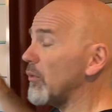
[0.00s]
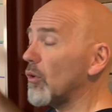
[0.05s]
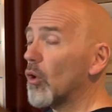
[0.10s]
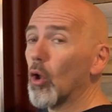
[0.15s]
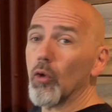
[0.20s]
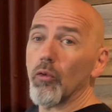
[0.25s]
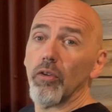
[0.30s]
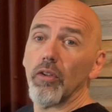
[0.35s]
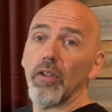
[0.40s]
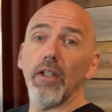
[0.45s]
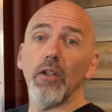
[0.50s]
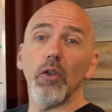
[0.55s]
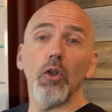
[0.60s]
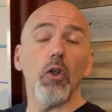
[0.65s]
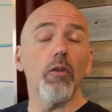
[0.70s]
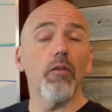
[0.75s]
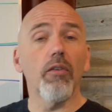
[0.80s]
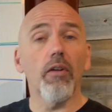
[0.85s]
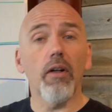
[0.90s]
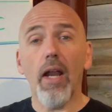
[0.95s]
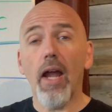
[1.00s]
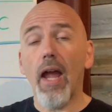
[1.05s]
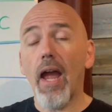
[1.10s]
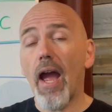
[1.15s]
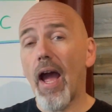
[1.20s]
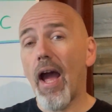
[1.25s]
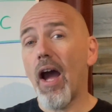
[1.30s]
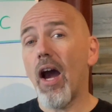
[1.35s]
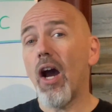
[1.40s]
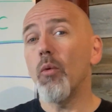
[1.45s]
overlaid over
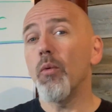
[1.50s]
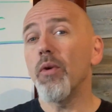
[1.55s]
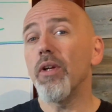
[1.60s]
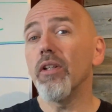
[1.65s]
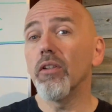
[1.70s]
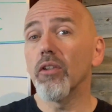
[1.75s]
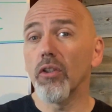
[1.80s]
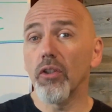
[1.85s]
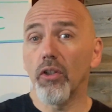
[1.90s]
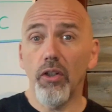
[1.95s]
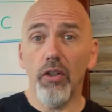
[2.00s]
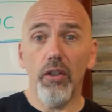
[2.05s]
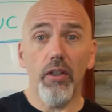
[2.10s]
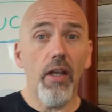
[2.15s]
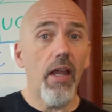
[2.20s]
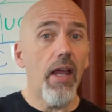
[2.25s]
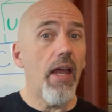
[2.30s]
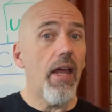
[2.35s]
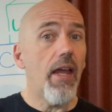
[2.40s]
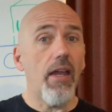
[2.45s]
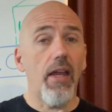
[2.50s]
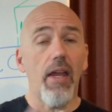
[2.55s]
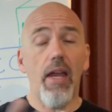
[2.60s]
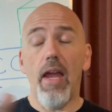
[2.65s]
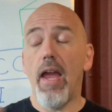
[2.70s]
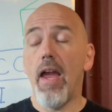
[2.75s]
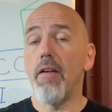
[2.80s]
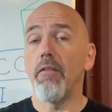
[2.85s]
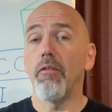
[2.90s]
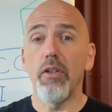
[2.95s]
how we learn
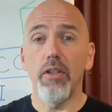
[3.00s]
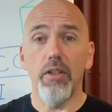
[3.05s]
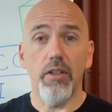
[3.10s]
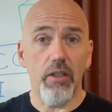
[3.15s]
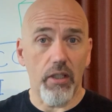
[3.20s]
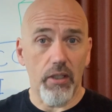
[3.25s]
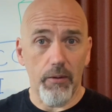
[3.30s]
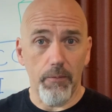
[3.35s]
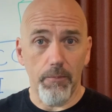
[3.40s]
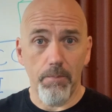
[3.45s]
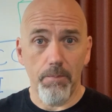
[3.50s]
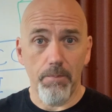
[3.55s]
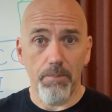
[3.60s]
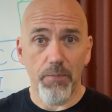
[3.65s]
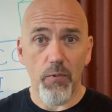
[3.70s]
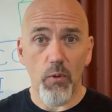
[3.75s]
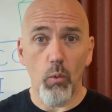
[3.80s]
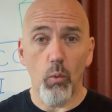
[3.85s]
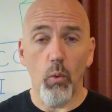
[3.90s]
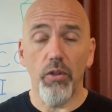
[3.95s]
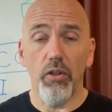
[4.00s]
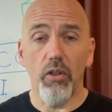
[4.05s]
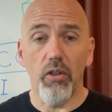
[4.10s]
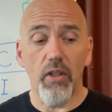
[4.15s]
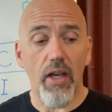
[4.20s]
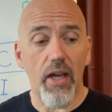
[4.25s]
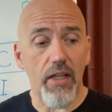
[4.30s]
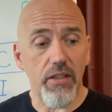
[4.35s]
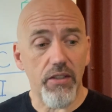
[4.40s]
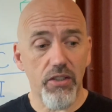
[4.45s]
everything, whether
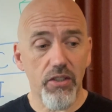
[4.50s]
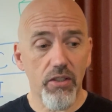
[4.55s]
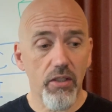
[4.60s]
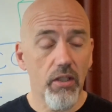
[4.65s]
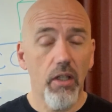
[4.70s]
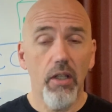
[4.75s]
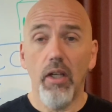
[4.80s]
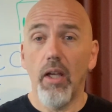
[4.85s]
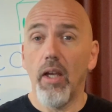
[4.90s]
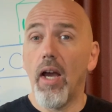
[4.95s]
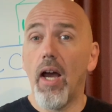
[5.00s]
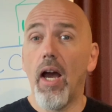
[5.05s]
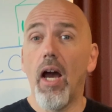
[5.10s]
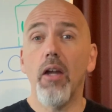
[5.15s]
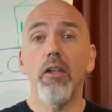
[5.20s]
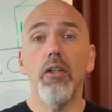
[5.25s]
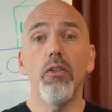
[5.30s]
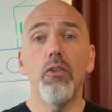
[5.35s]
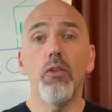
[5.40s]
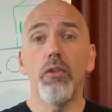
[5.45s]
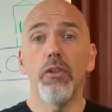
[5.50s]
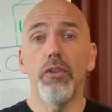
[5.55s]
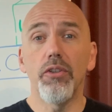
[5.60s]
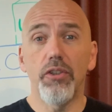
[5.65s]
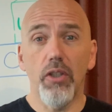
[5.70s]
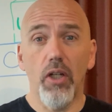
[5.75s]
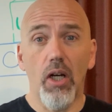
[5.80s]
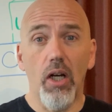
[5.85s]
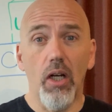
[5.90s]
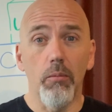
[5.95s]
that's how you do your
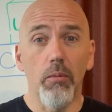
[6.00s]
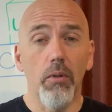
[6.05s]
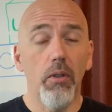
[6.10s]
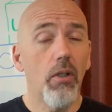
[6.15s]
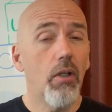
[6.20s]
job,